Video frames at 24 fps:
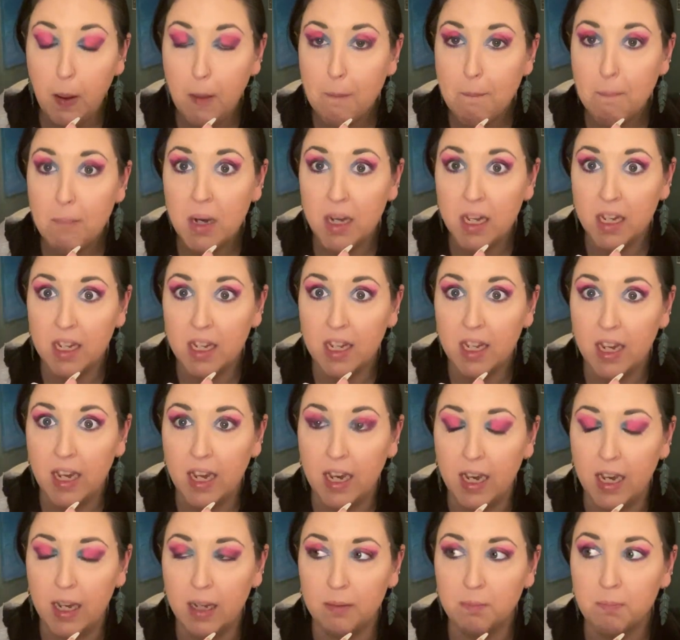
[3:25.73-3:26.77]
but
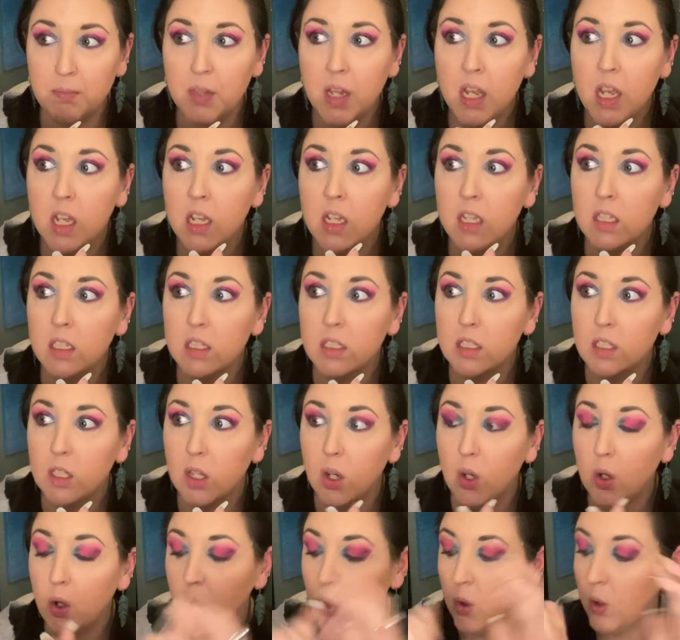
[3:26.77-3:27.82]
yeah,
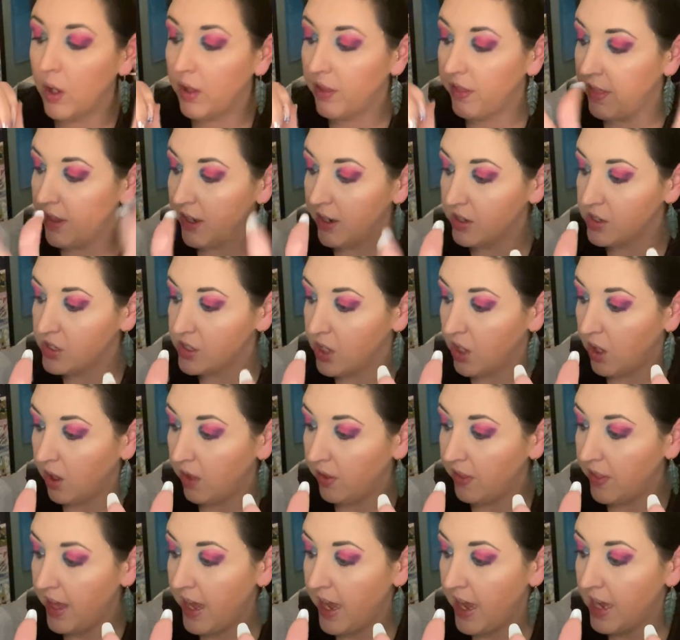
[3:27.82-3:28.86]
so there's all
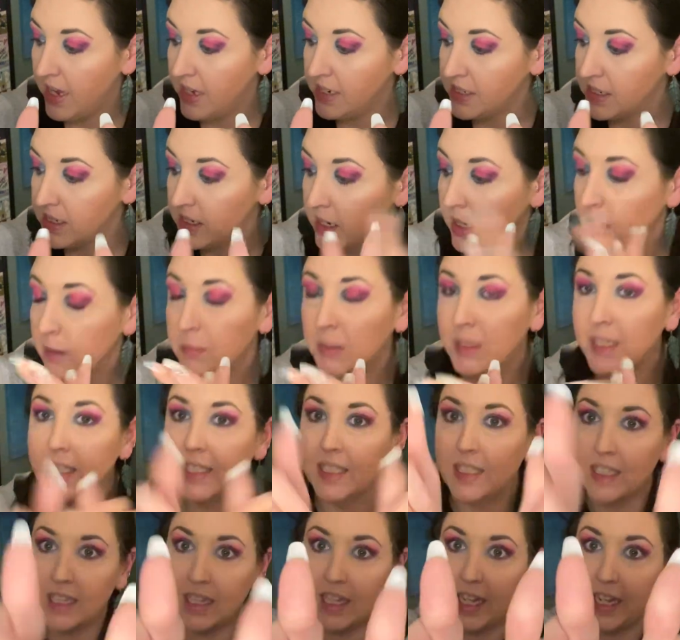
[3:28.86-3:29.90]
that.
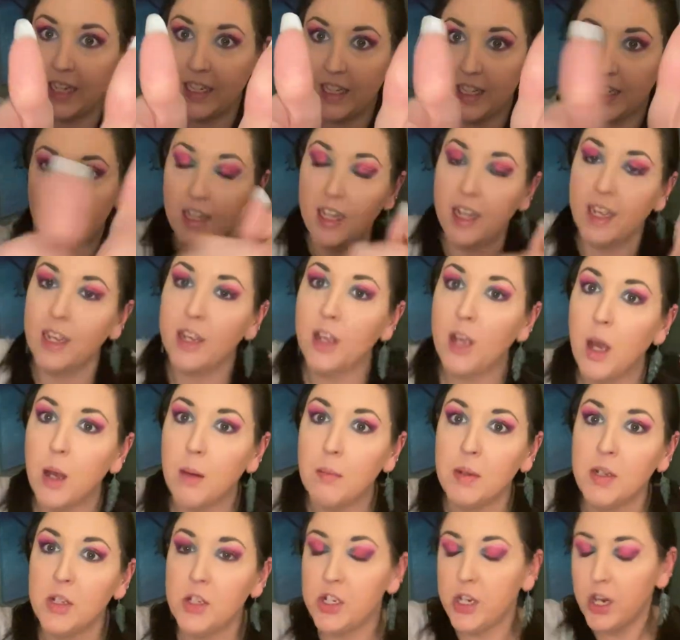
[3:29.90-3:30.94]
Please like, like, like,
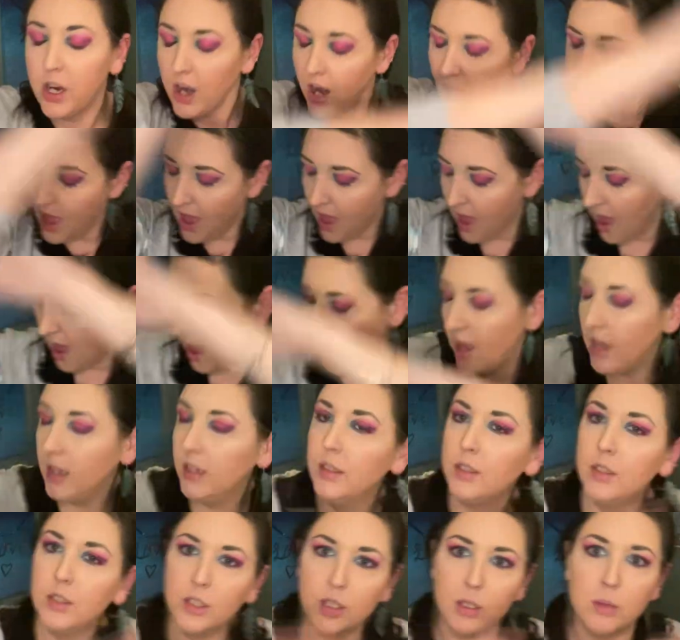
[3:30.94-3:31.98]
comment, share,
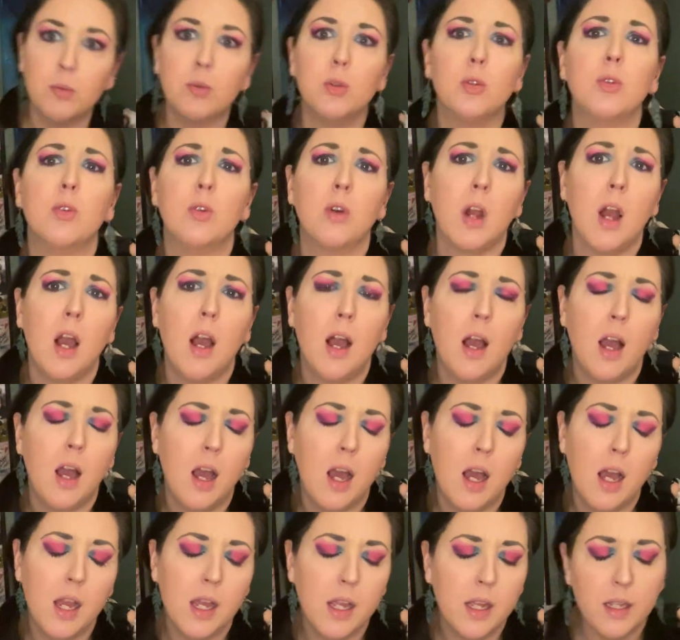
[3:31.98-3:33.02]
and
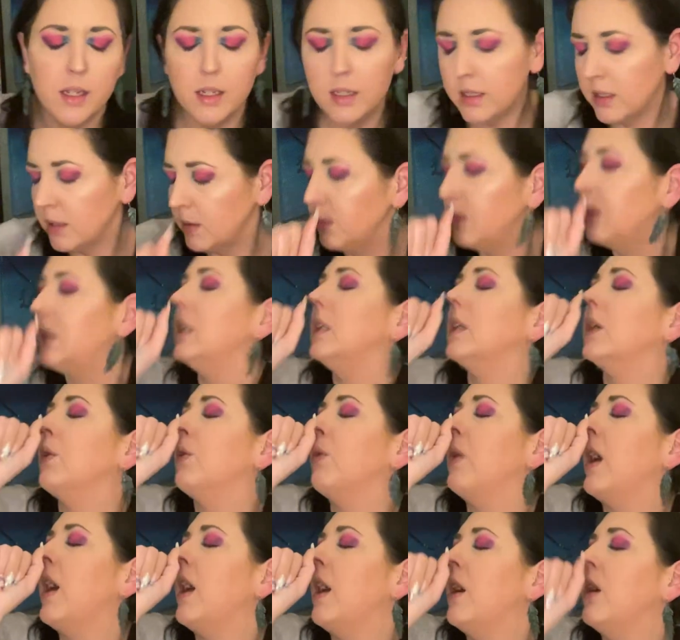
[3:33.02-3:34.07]
subscribe. Stick
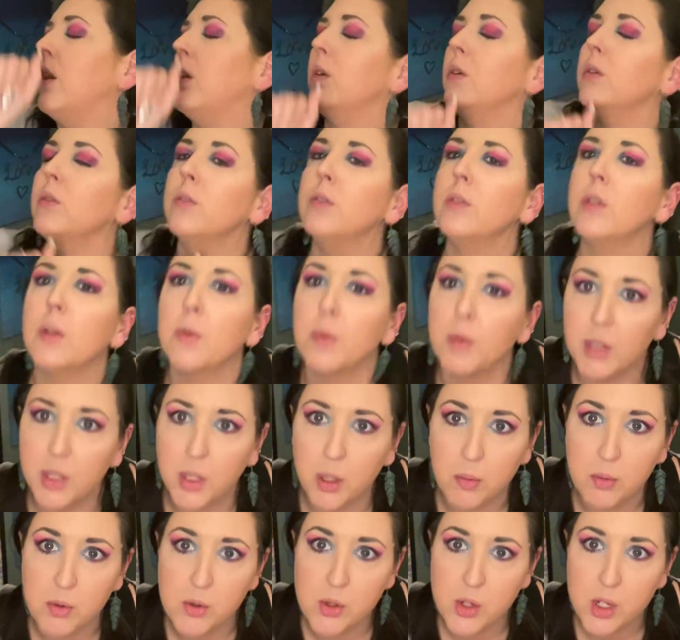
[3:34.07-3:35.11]
around. I really
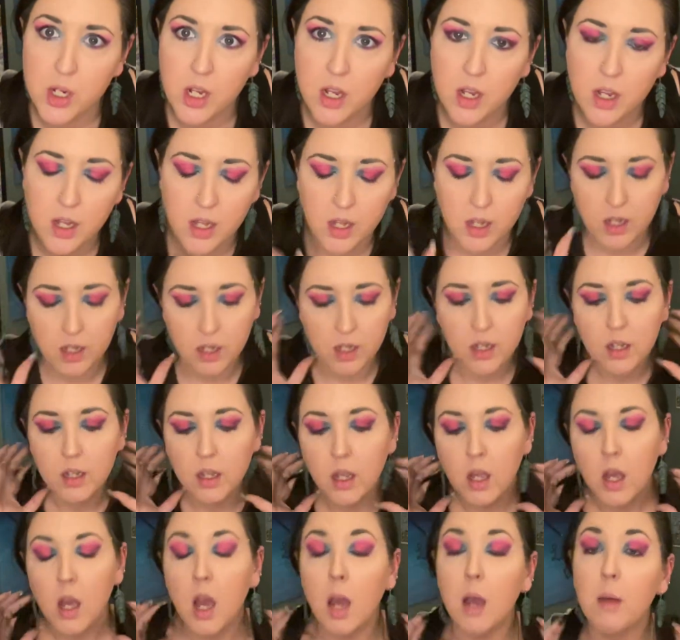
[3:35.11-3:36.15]
hope you stay.
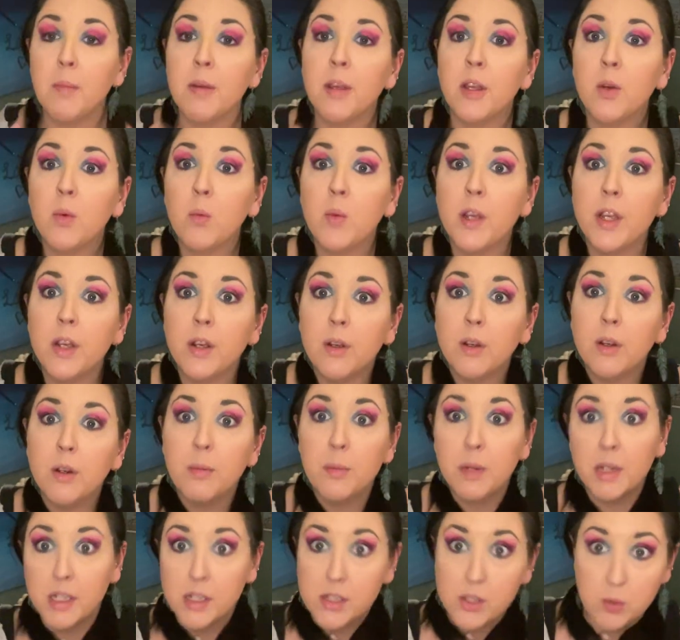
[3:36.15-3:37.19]
I'm being weird
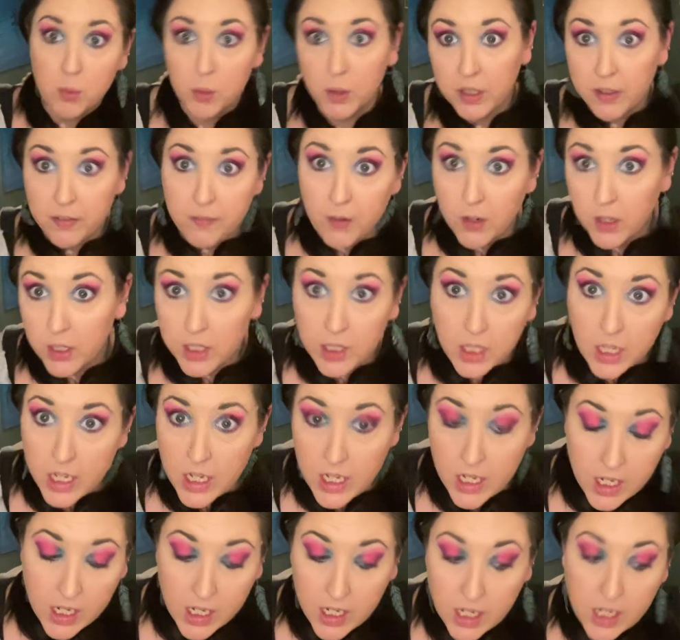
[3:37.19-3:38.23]
because it's really fucking
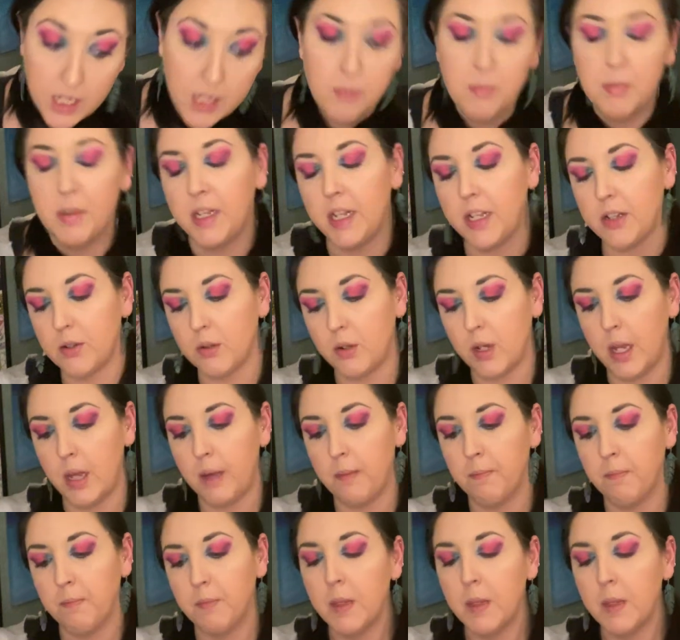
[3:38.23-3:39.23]
late, but that's okay.